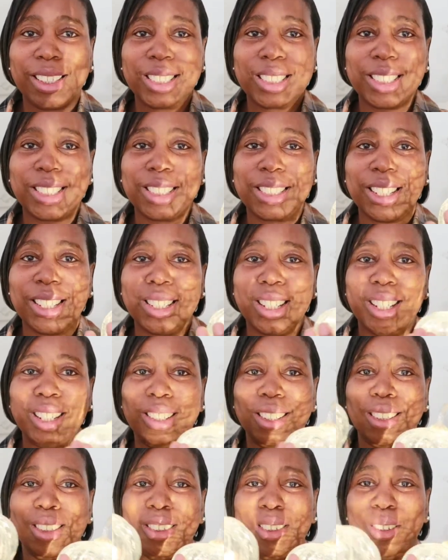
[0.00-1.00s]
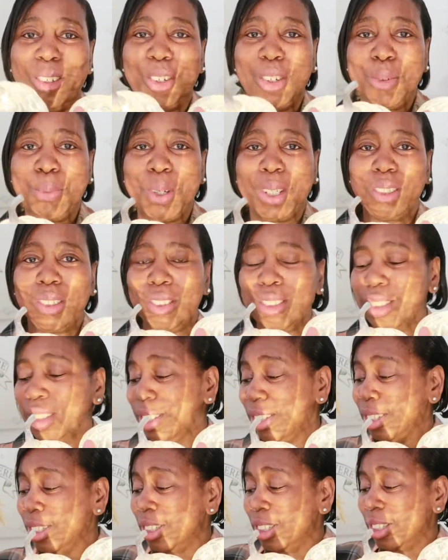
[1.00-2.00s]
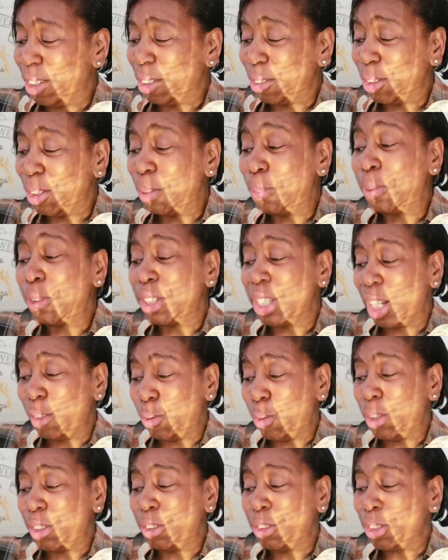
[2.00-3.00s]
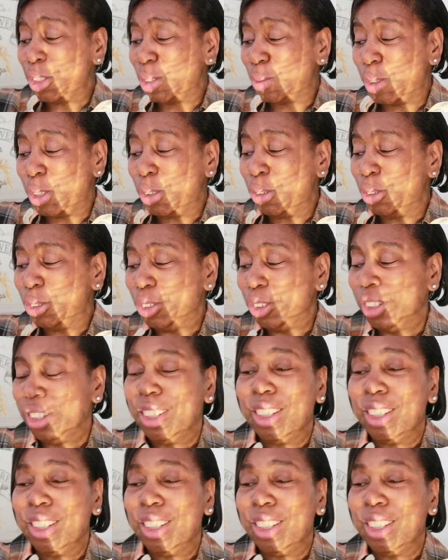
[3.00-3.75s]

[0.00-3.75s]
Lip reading: Stunning. Oh my goodness, I'm gonna put the other one on as well.